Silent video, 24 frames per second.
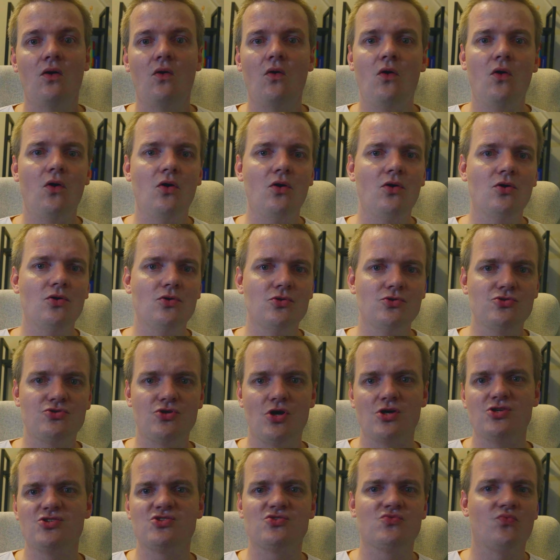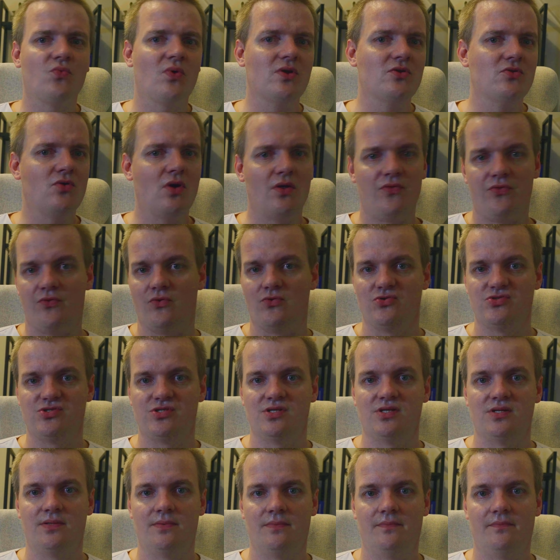or just when you're
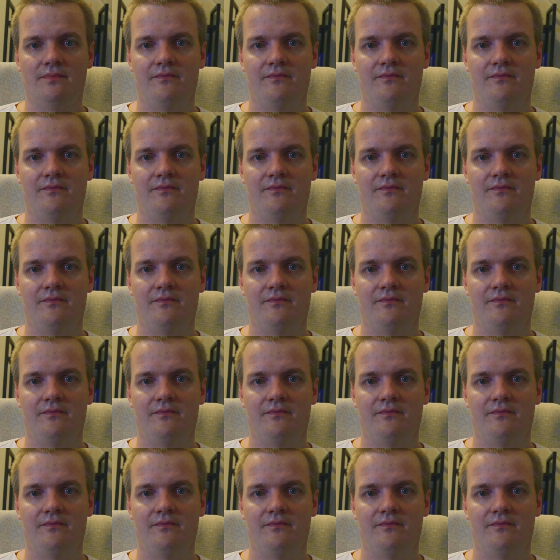thirsty?